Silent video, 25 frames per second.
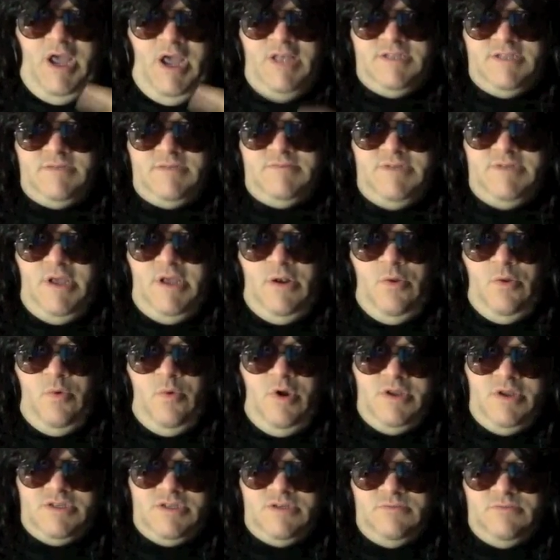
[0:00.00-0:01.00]
had some dental
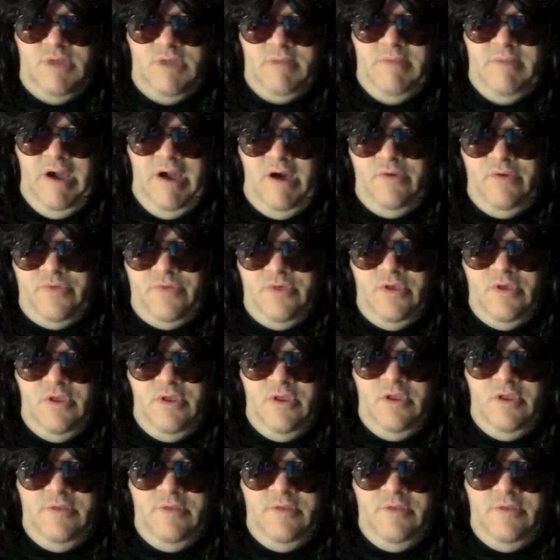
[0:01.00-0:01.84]
work, so my mouth